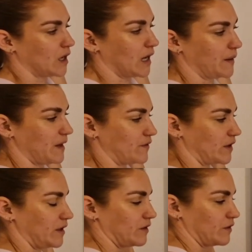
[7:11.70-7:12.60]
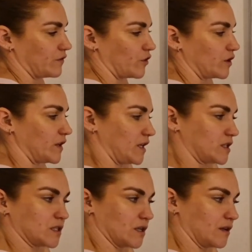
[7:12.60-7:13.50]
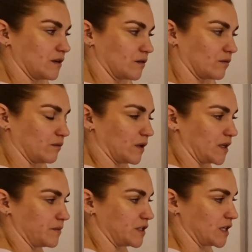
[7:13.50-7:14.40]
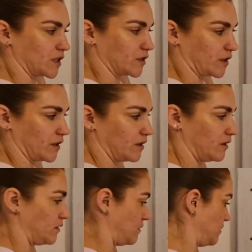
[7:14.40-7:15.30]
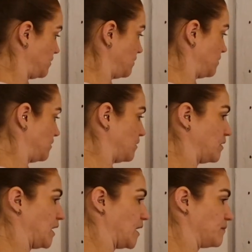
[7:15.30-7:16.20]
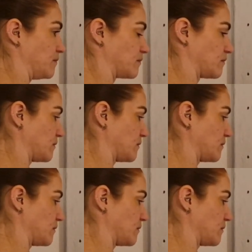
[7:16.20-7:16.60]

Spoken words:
However, for this one in particular, I've